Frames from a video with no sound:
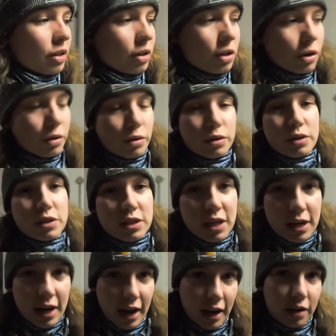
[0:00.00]
the does
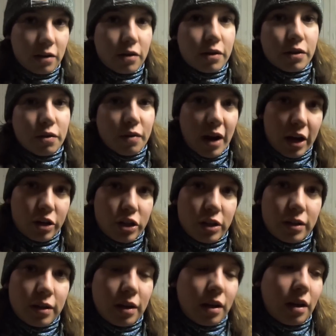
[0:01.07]
can handle the
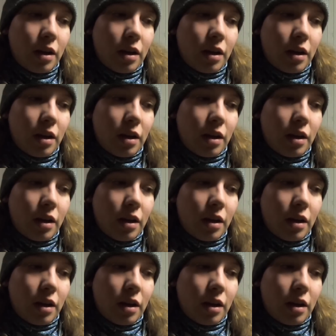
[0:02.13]
ration,